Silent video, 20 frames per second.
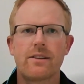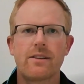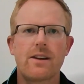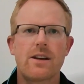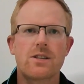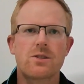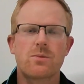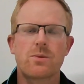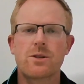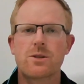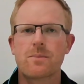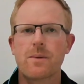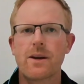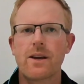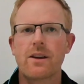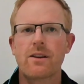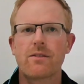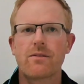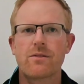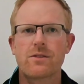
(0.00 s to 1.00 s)
as we
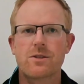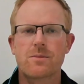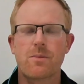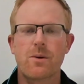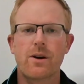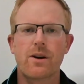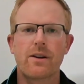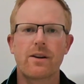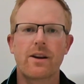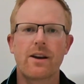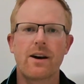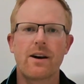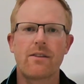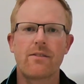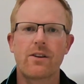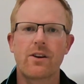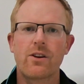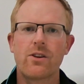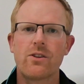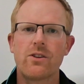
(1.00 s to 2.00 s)
speak for spring
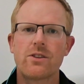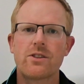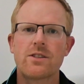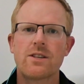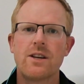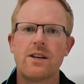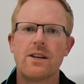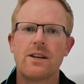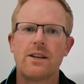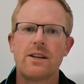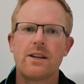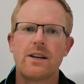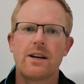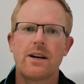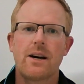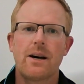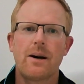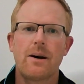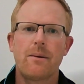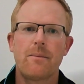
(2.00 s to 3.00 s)
calving herds.
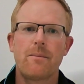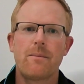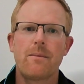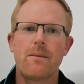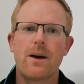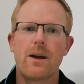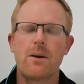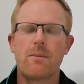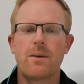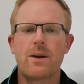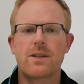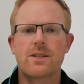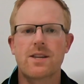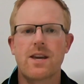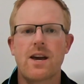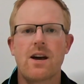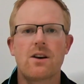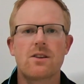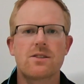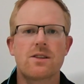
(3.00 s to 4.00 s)
And it means
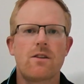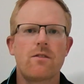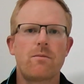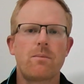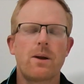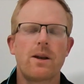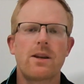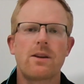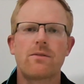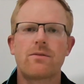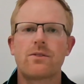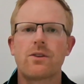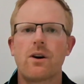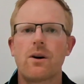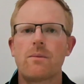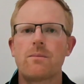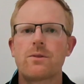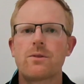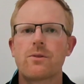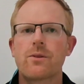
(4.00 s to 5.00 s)
cows have plenty of
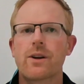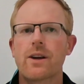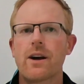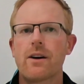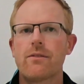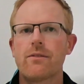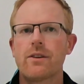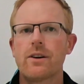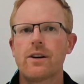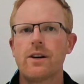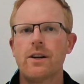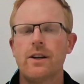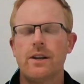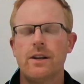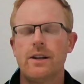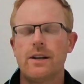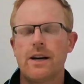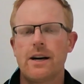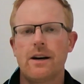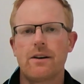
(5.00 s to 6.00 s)
time to recover
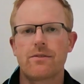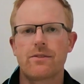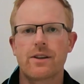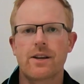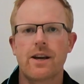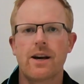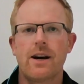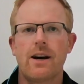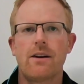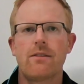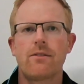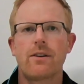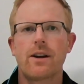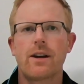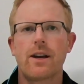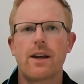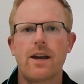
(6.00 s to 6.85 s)
after calving